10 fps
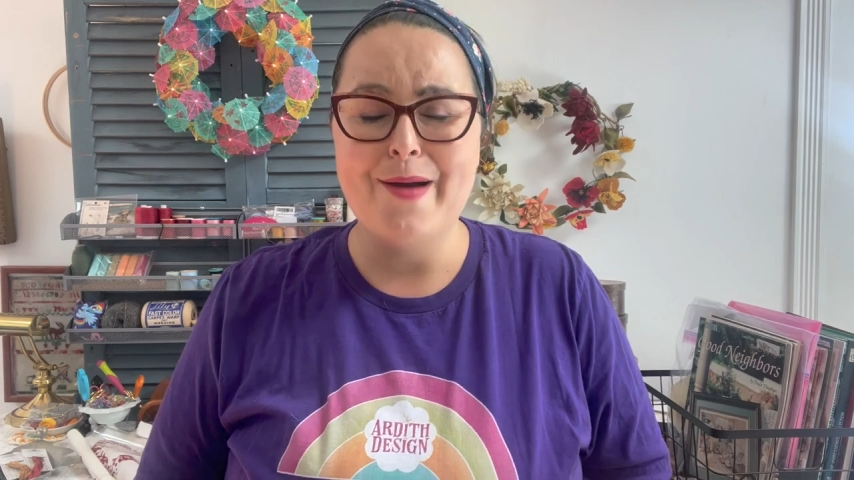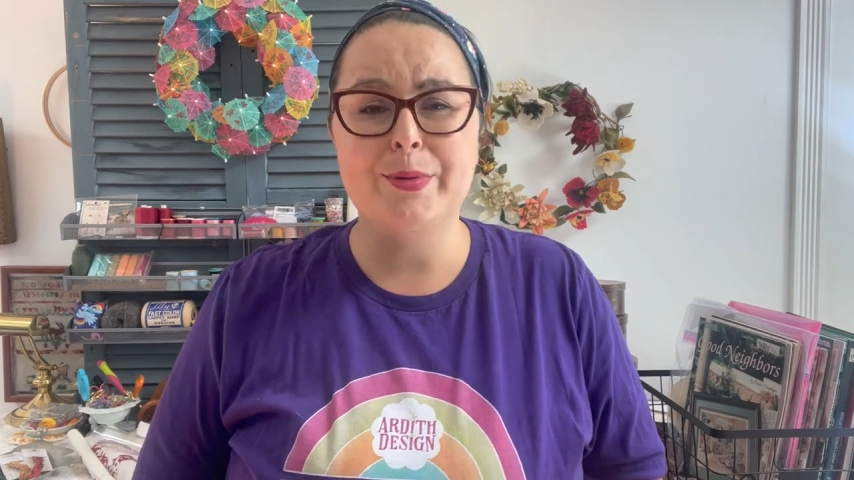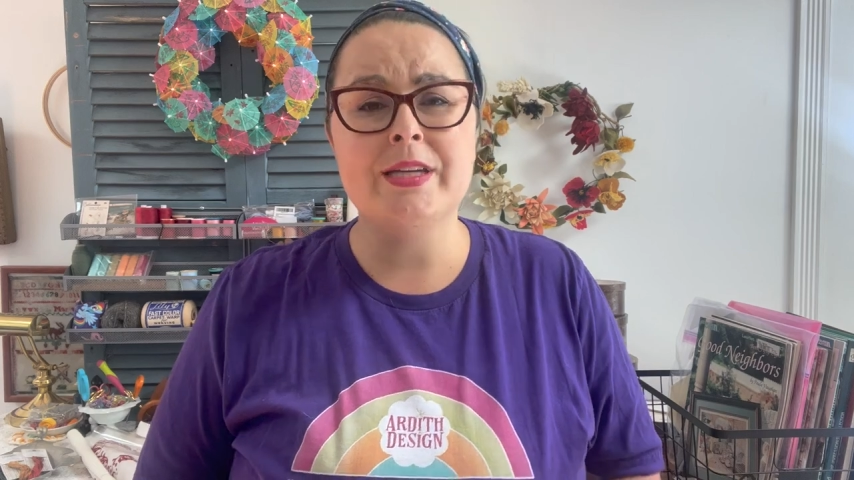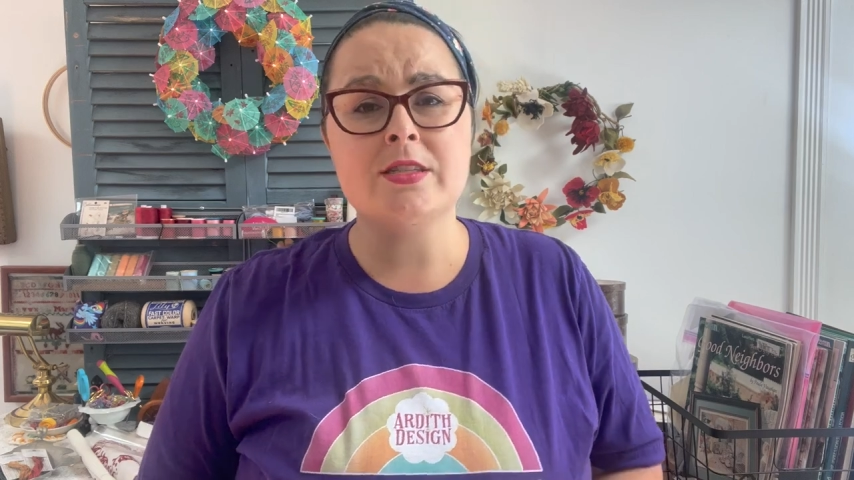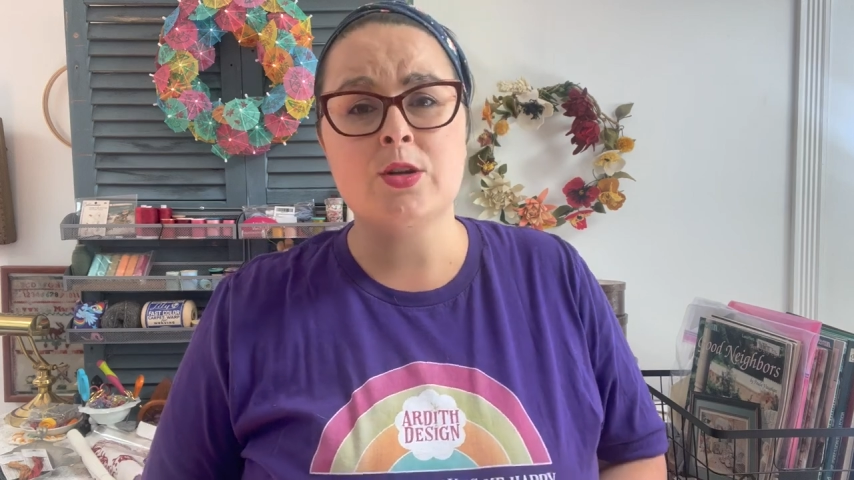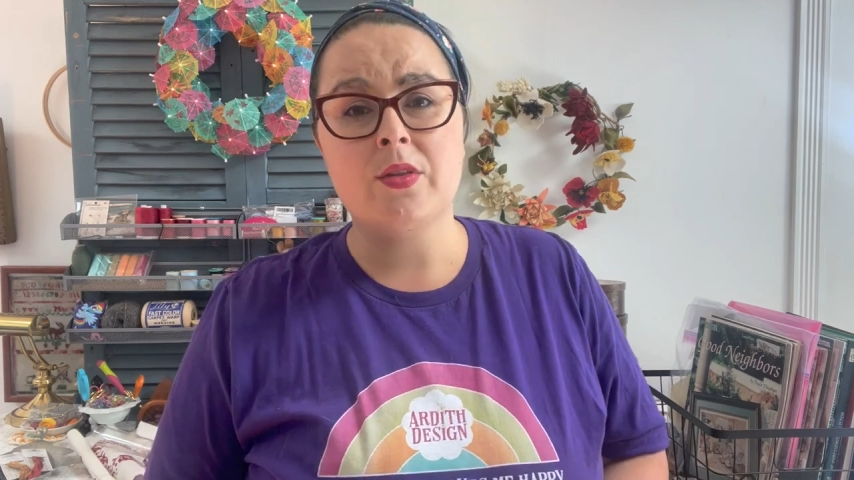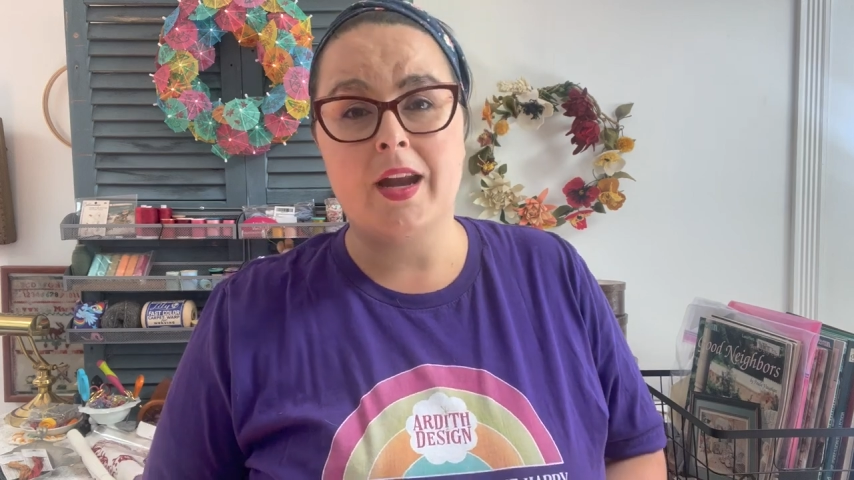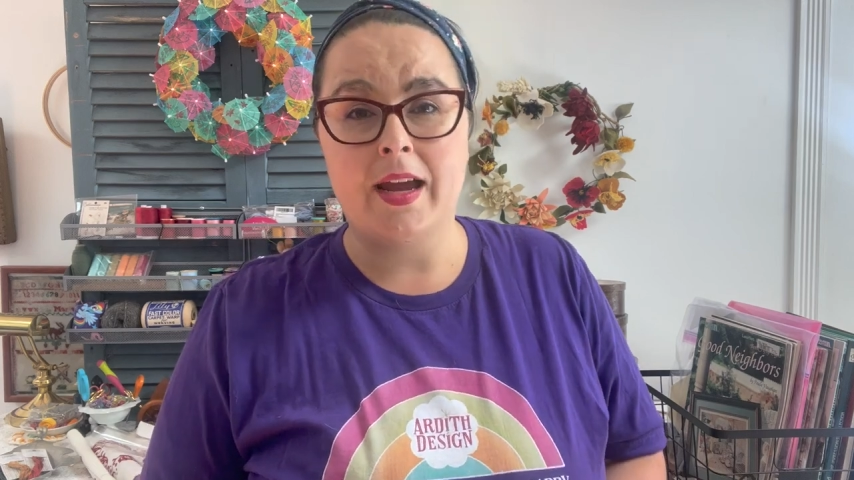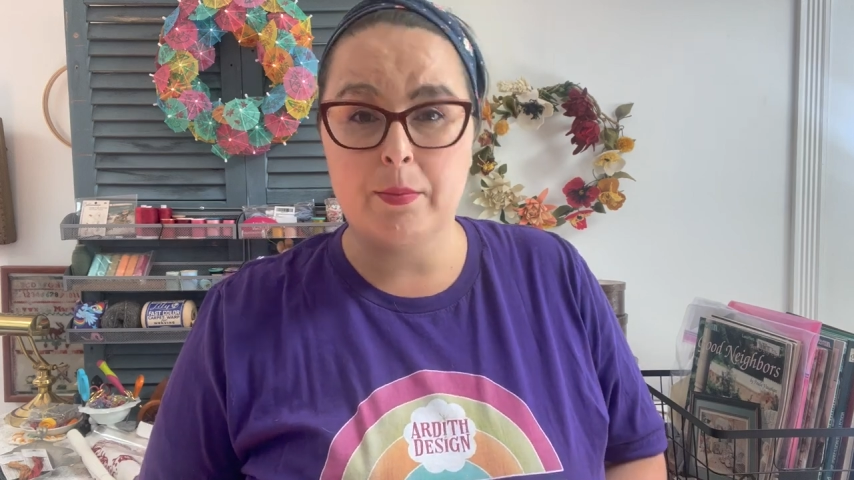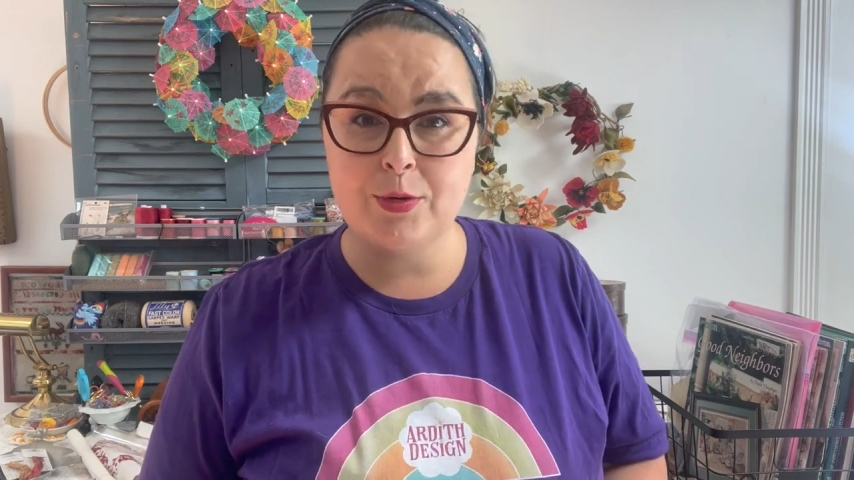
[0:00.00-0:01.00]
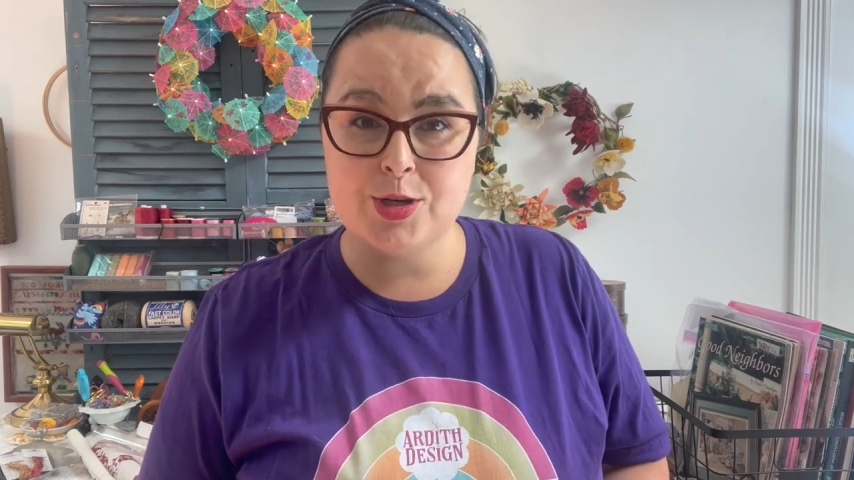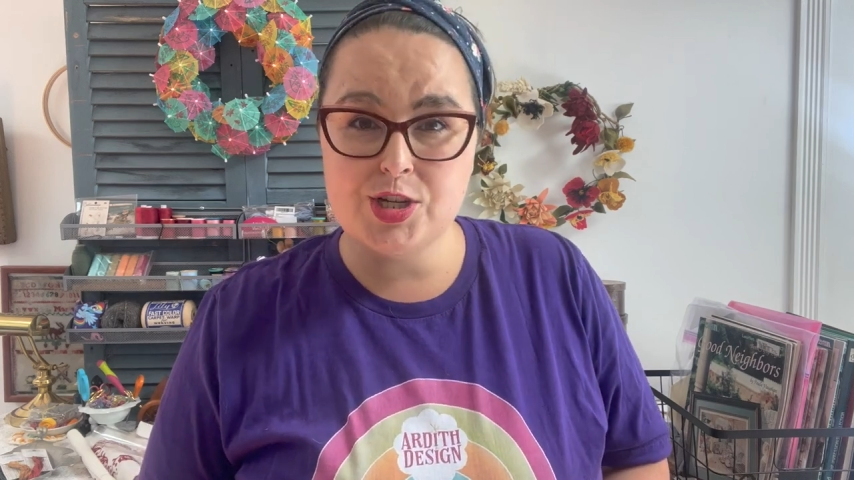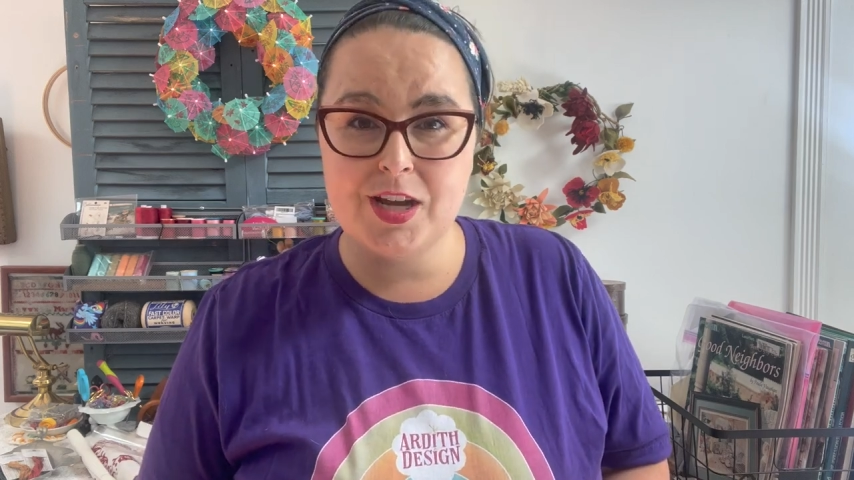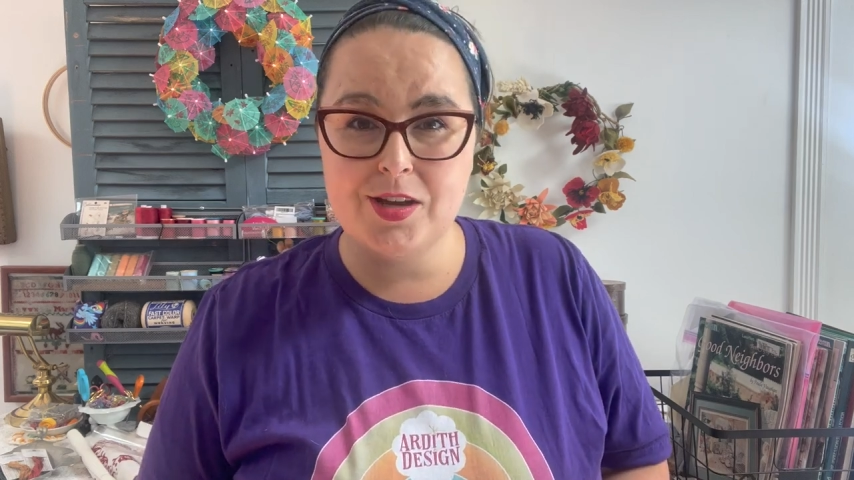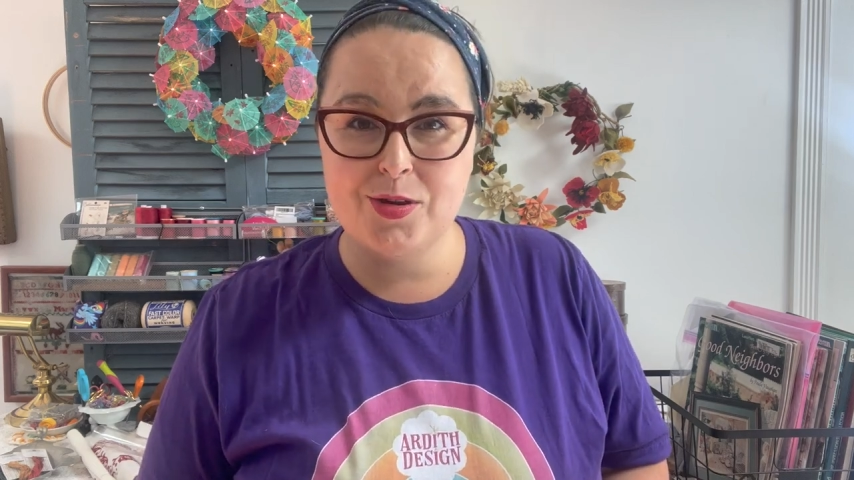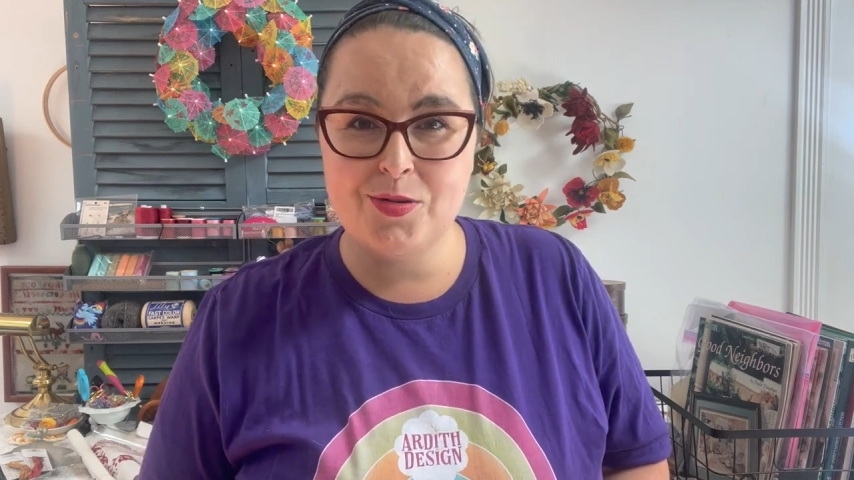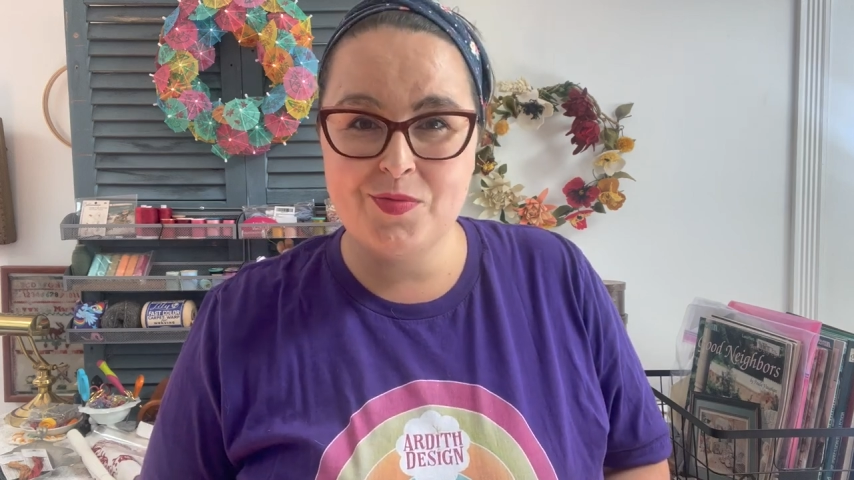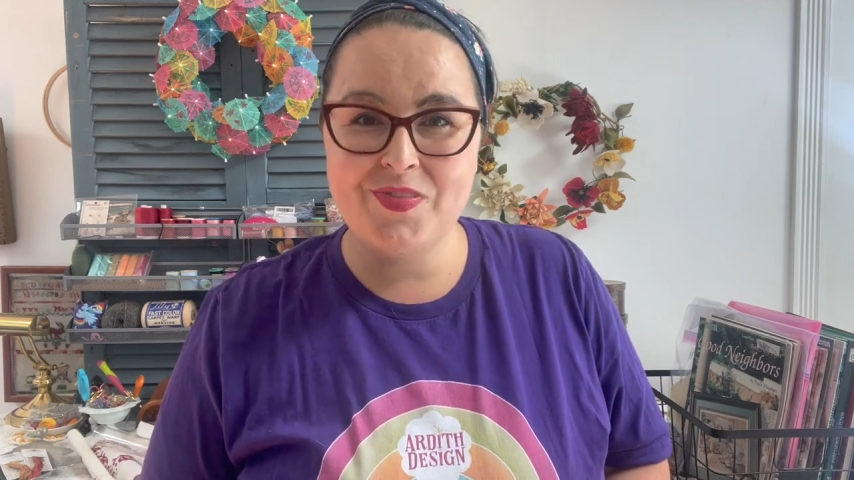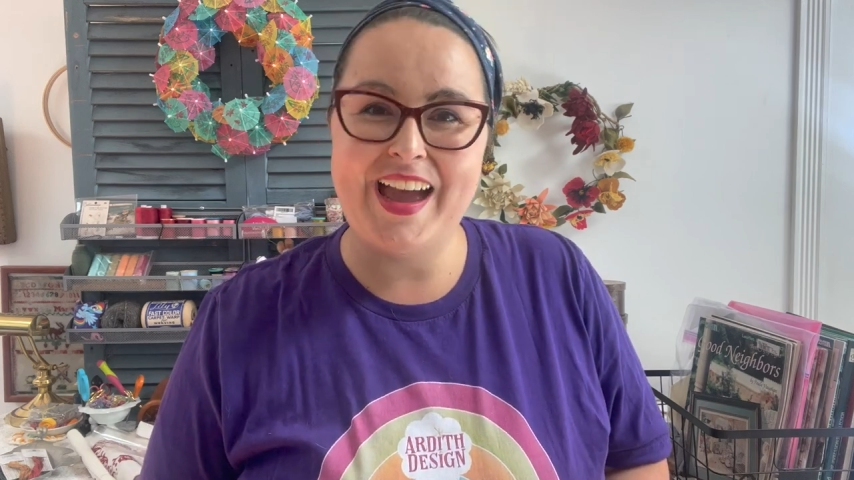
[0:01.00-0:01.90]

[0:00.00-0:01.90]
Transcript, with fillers: Please know that I appreciate you.